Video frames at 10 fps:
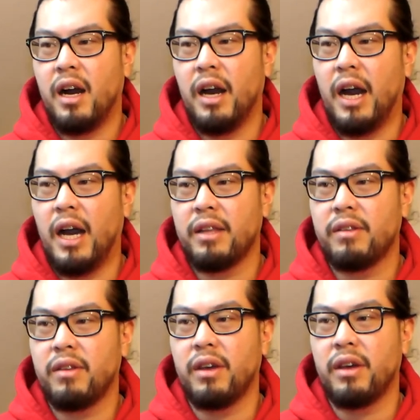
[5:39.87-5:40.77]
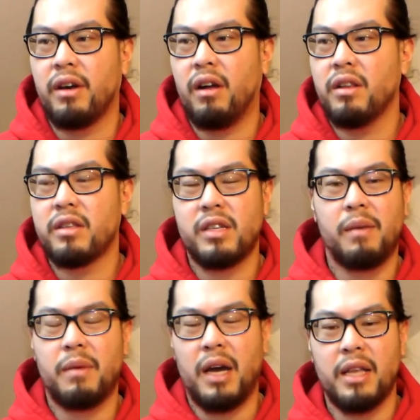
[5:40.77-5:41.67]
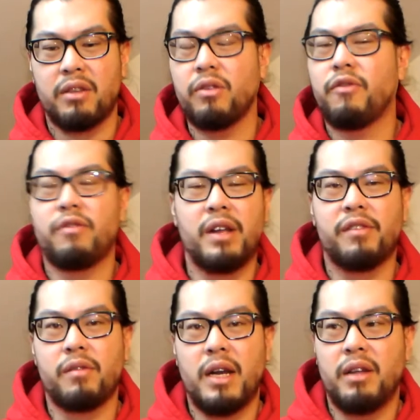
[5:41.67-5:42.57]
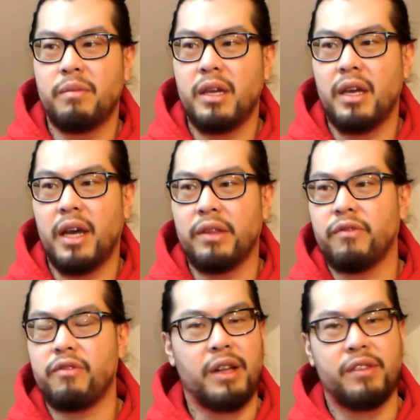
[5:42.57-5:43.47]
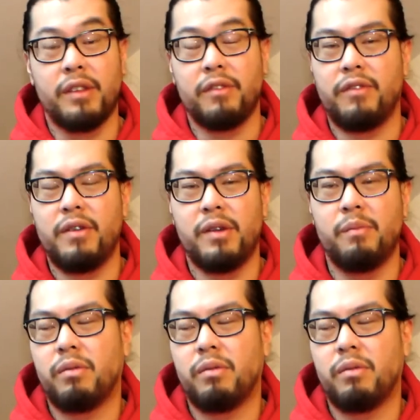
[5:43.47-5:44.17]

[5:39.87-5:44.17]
I had all the time. I had good friends around me, and friends is very